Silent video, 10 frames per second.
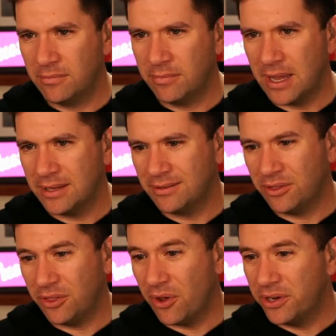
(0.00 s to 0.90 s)
I
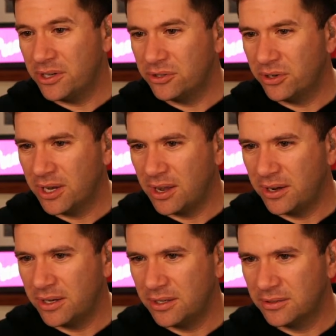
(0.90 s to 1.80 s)
thought he should have caught
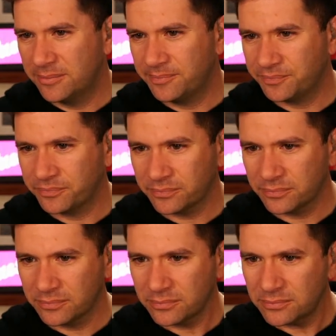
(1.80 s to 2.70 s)
it.
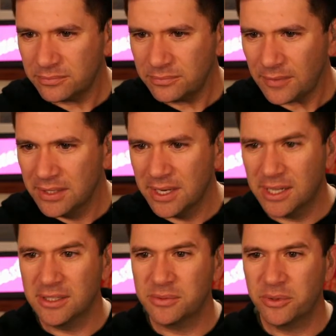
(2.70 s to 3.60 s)

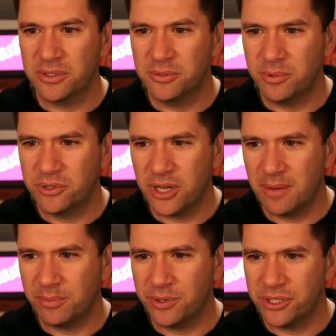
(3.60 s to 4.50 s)
Nicholas with a super chat.
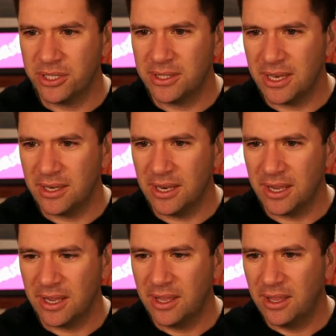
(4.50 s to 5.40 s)
Appreciate that,
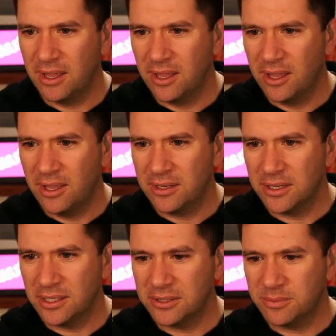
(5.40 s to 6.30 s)
Nick.
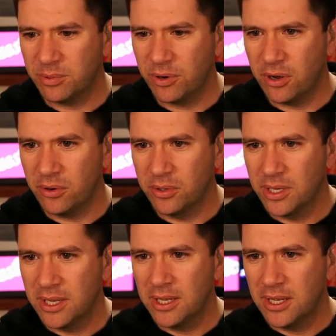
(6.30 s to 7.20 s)
Nicholas Pro.
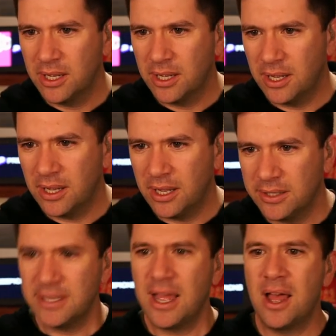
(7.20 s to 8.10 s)

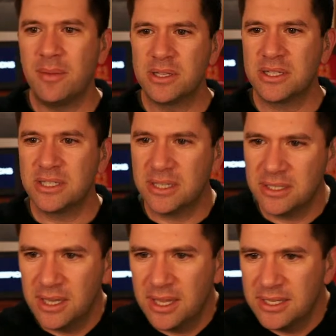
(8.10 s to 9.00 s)
Thomas
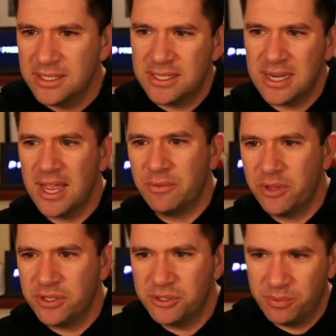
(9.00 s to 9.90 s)
said with
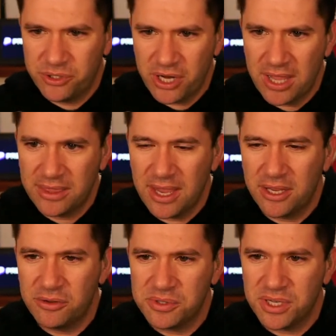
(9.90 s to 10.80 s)
a super chat, thank
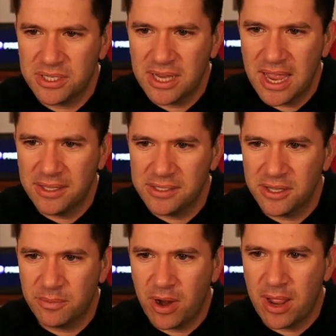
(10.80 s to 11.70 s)
you, says Kyle isn't the
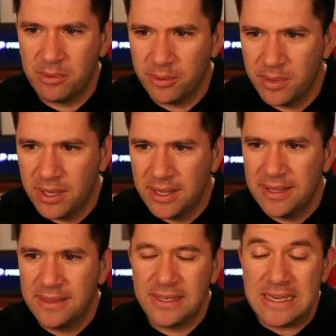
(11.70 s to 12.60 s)
problem.
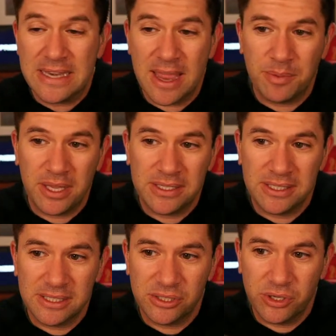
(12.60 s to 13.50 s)
The depth isn't
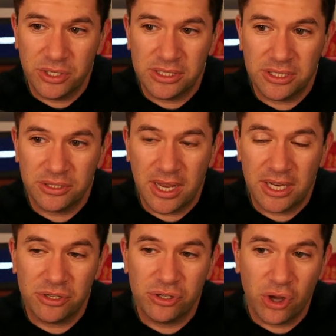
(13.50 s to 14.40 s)
as good and
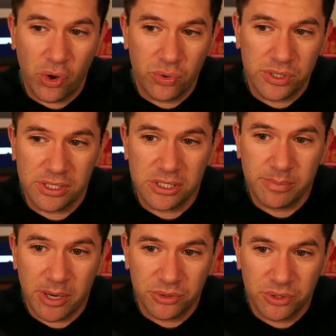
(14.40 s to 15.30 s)
it shows in
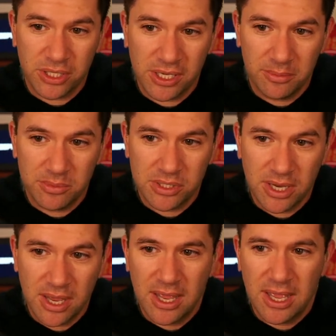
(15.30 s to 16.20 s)
special teams.
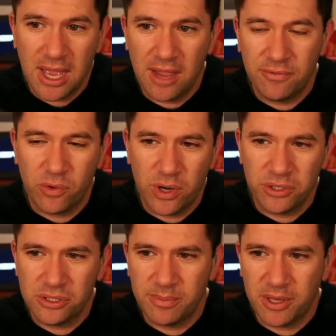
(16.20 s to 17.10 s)
I have
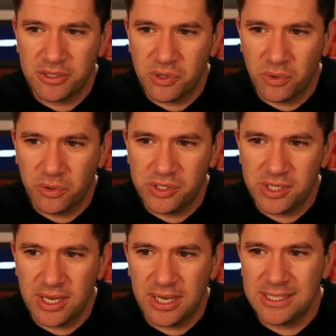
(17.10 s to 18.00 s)
questions about
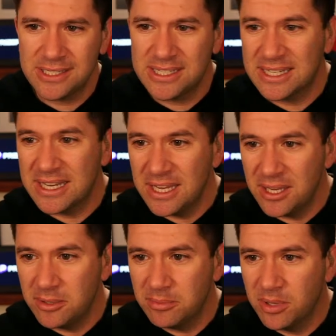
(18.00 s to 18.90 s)
Sorensen and his
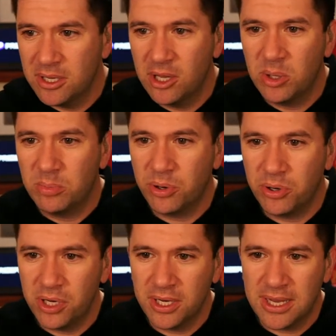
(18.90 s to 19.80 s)
scheme.
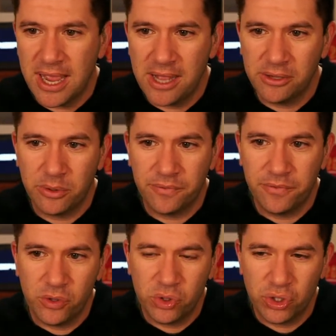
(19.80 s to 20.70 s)
Purdy and Kyle of the
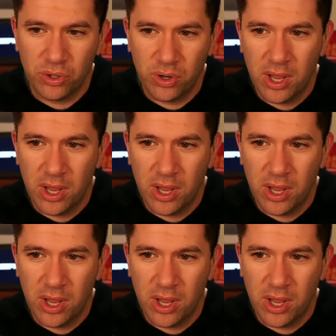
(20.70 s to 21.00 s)
future.